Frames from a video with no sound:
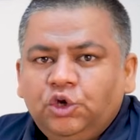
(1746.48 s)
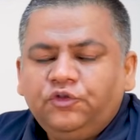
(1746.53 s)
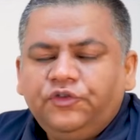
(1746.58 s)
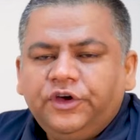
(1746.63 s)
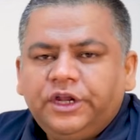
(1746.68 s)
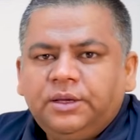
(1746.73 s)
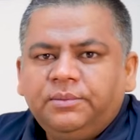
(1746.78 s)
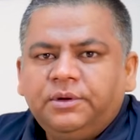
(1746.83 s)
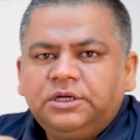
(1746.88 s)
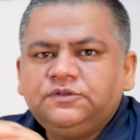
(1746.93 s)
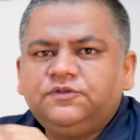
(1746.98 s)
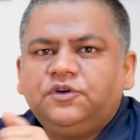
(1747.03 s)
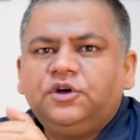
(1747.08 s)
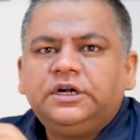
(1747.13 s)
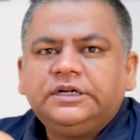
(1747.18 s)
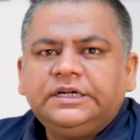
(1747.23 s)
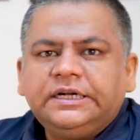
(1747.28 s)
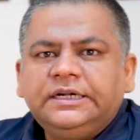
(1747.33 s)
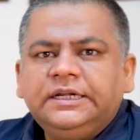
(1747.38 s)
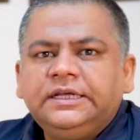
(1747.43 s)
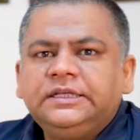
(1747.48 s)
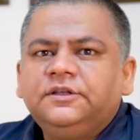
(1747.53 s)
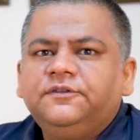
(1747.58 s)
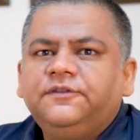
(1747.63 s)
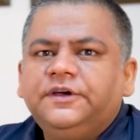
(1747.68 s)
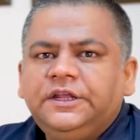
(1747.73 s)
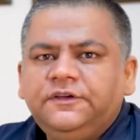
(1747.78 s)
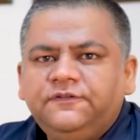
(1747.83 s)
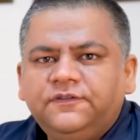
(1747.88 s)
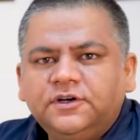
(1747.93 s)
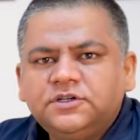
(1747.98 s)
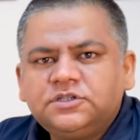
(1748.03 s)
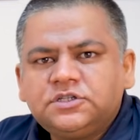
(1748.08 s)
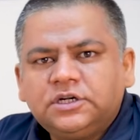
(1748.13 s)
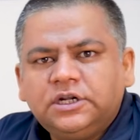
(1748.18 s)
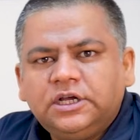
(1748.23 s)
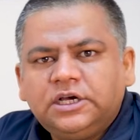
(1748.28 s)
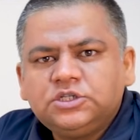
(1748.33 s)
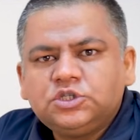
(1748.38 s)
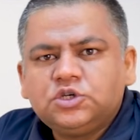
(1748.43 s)
you very much for attending the very first
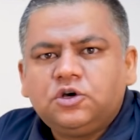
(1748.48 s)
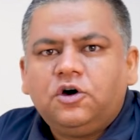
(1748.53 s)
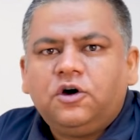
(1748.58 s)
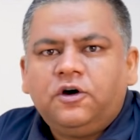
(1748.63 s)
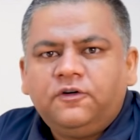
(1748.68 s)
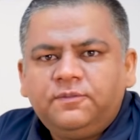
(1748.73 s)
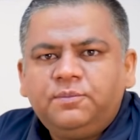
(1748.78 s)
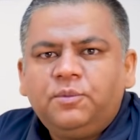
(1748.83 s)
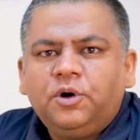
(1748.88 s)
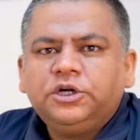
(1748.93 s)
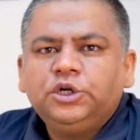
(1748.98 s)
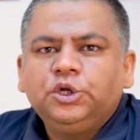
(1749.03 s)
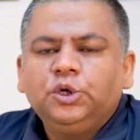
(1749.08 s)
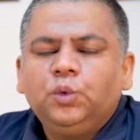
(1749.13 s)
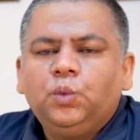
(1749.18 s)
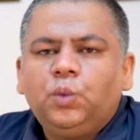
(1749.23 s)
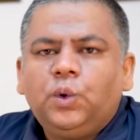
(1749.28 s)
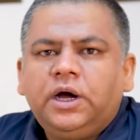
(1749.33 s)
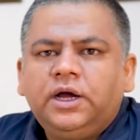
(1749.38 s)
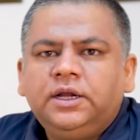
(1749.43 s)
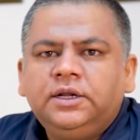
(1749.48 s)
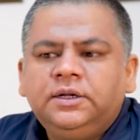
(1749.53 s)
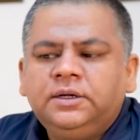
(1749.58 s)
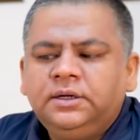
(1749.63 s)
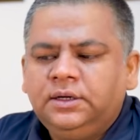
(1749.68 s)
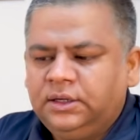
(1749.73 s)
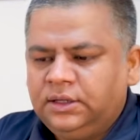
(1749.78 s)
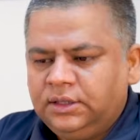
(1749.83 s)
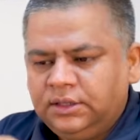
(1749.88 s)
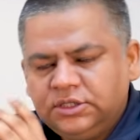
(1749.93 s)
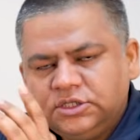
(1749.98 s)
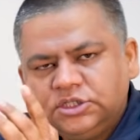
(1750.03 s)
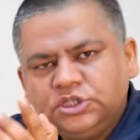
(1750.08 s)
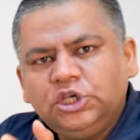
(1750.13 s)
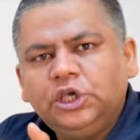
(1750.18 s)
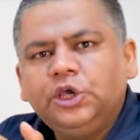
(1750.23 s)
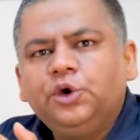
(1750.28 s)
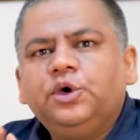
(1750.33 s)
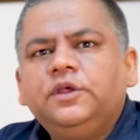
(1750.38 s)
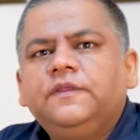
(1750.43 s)
class of module 1.
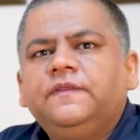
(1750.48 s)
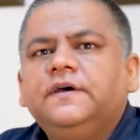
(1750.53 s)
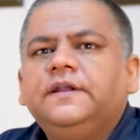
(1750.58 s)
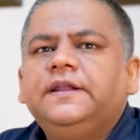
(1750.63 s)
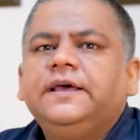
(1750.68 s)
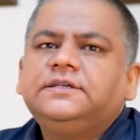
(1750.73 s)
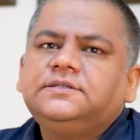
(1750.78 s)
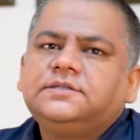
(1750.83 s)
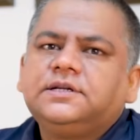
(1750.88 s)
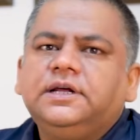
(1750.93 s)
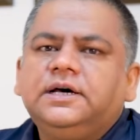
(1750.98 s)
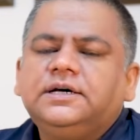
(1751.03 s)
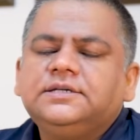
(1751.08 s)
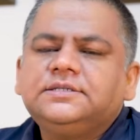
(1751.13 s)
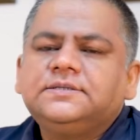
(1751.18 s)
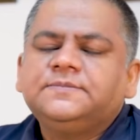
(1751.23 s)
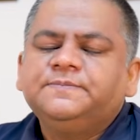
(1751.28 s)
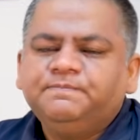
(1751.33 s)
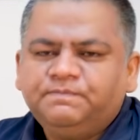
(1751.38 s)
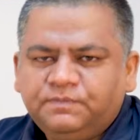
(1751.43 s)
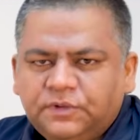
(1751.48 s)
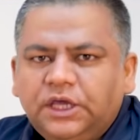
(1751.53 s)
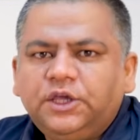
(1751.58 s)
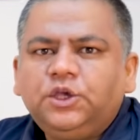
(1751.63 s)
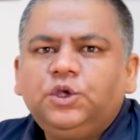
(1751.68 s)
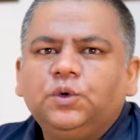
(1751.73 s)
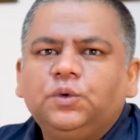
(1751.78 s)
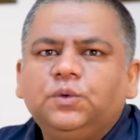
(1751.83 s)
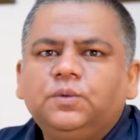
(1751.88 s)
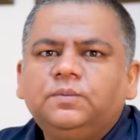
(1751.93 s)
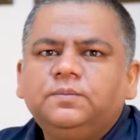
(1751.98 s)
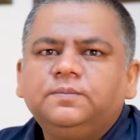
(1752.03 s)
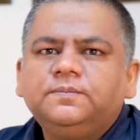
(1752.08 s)
See you in the next class. Thank you.